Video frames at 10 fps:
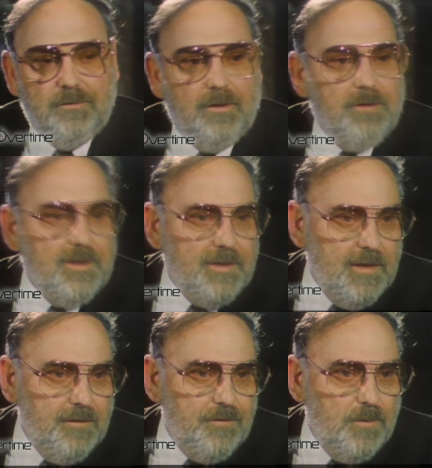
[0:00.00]
Very
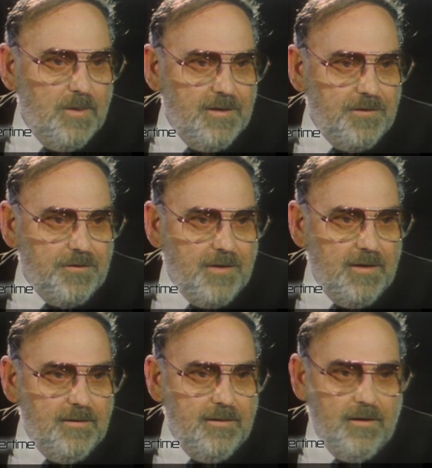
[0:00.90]
careful what he
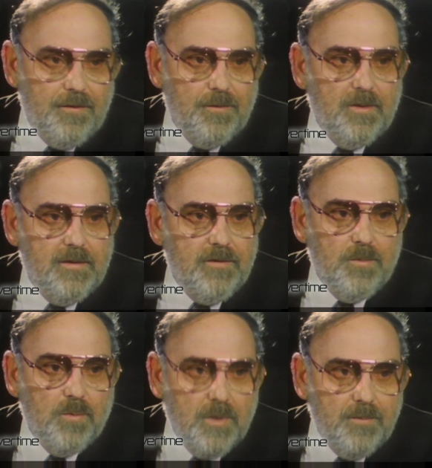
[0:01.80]
said. He thought
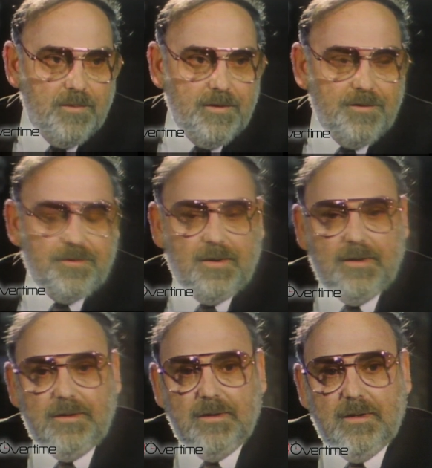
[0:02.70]
every word what he
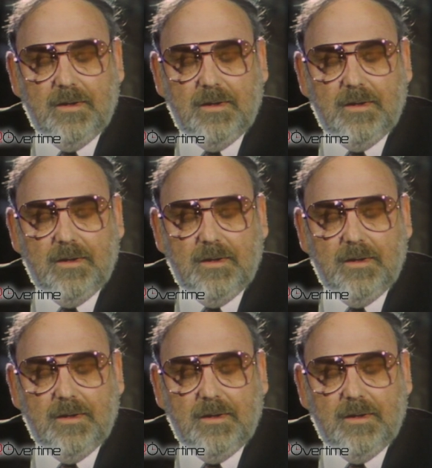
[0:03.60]
said.